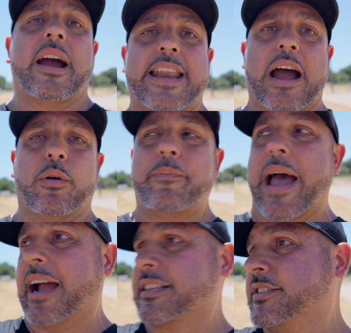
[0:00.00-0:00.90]
right, now we're
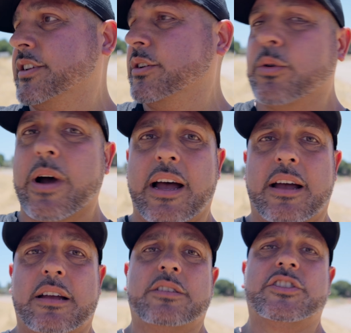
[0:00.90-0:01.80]
back
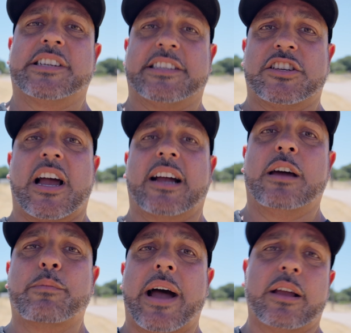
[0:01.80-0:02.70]
to just the
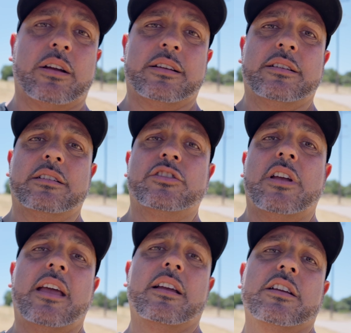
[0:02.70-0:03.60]
shotgun mic.
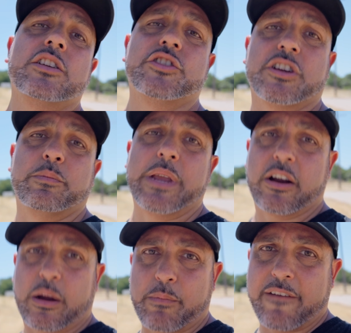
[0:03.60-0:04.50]
You should be
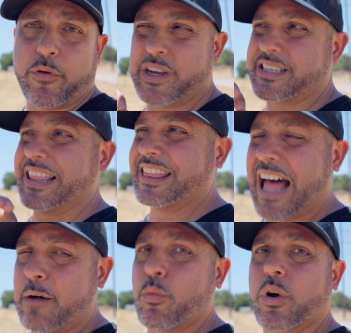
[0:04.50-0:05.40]
hearing my voice a
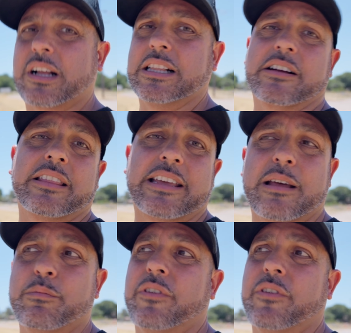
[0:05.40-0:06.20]
lot more clearly than